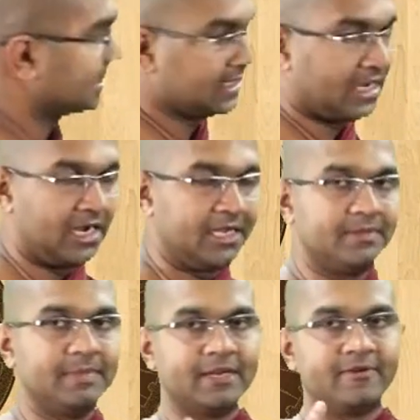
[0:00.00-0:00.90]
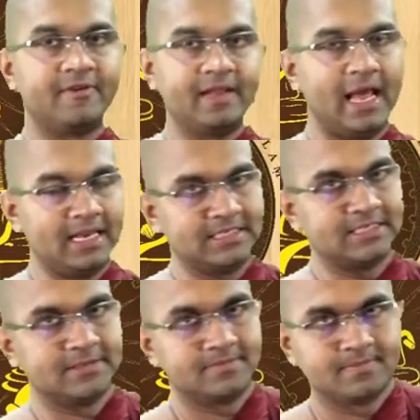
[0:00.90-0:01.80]
an ultimate
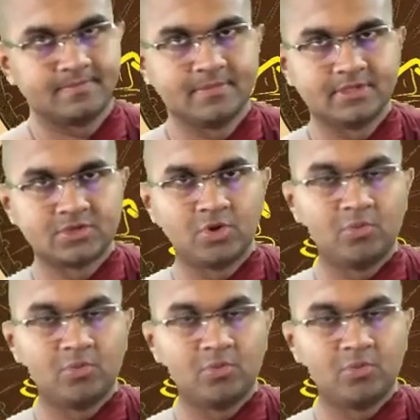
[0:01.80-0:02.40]
reality. It's no